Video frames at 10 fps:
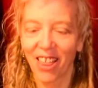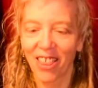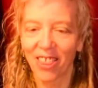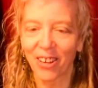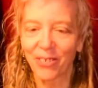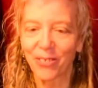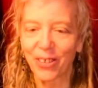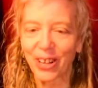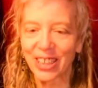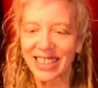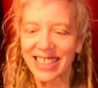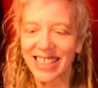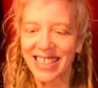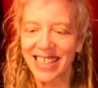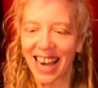The first
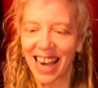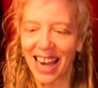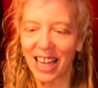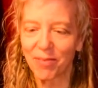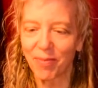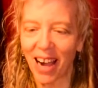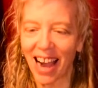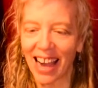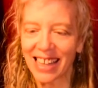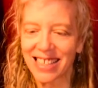time I